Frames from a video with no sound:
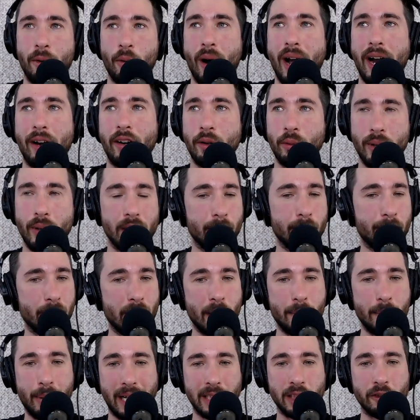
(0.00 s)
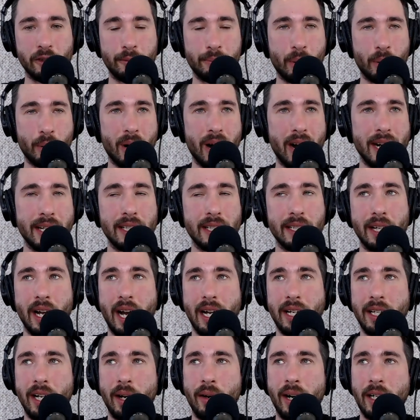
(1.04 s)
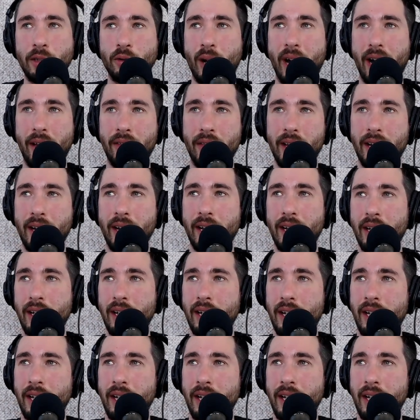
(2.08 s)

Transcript: and I wear it with a, a badge of pride. And, you know, I'd rather,